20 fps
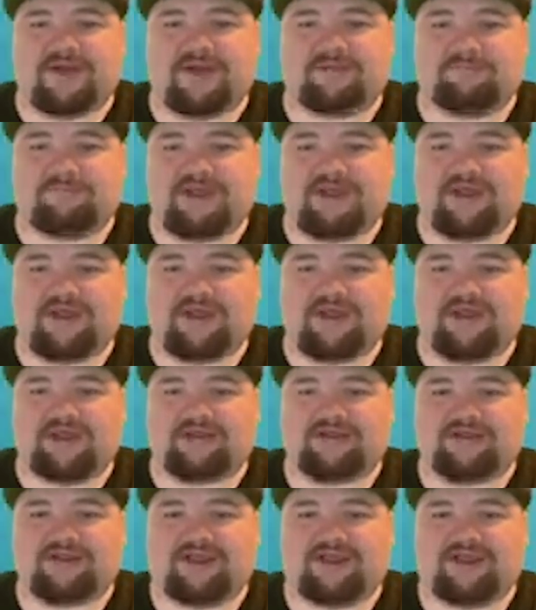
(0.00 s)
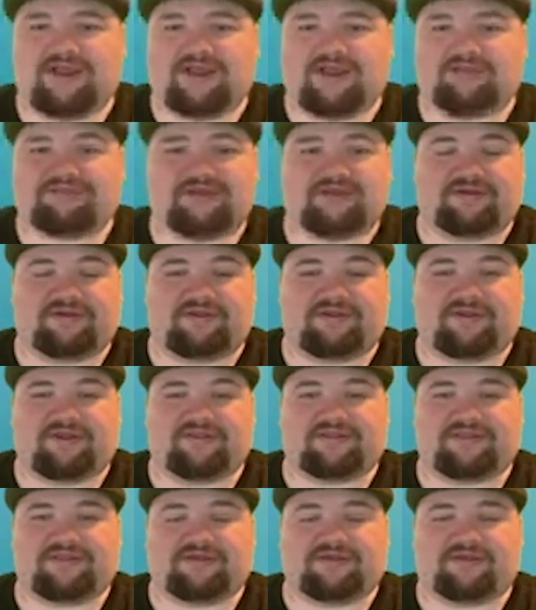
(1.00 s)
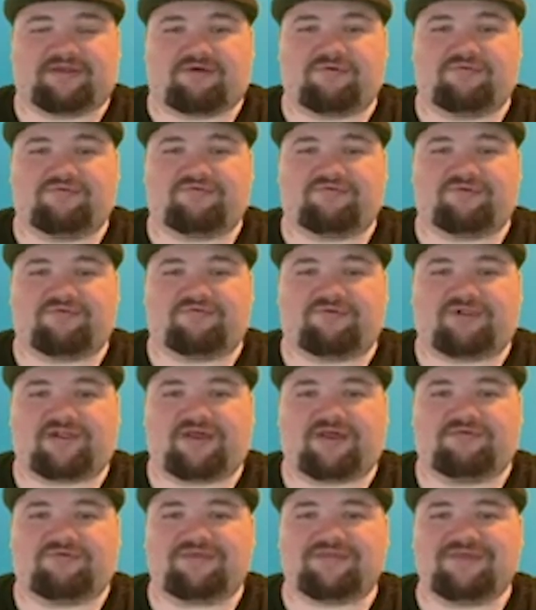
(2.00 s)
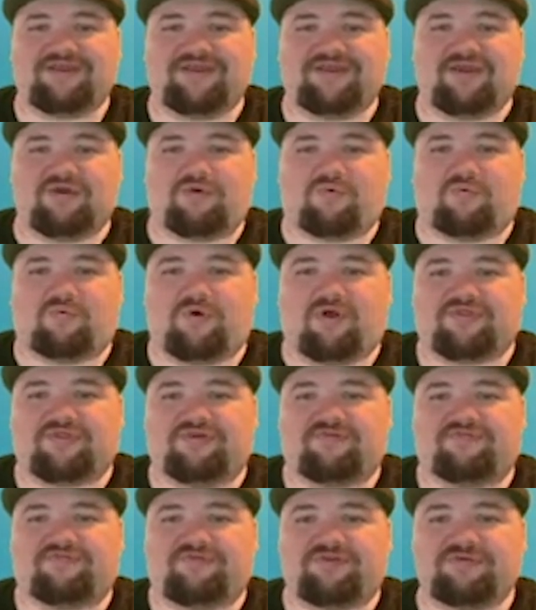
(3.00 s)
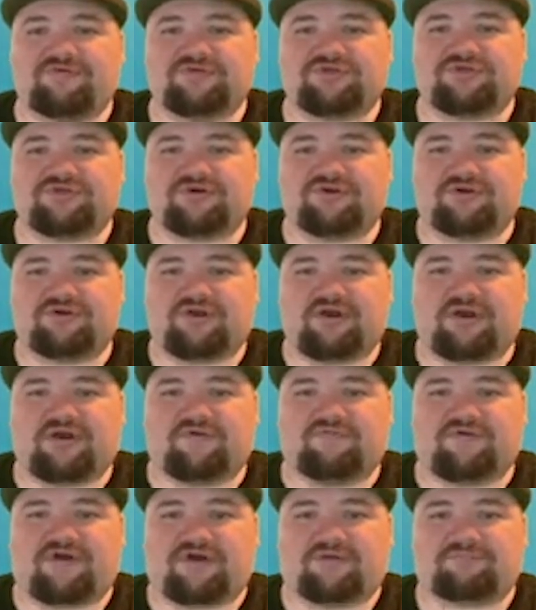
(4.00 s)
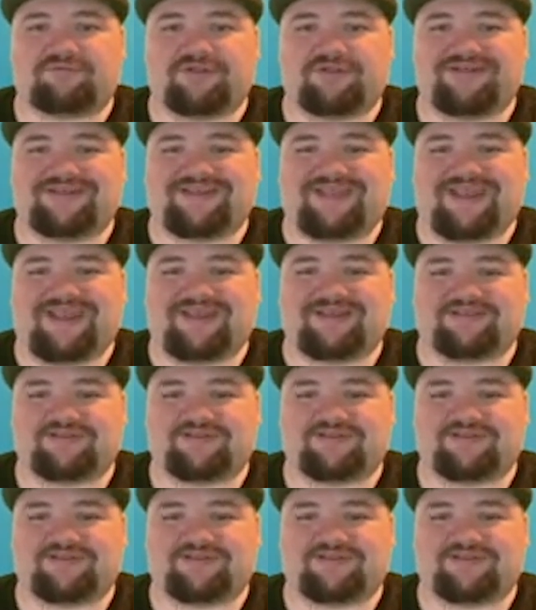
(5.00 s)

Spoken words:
mind, and I think hopefully for a lot of us, what the future of Upland can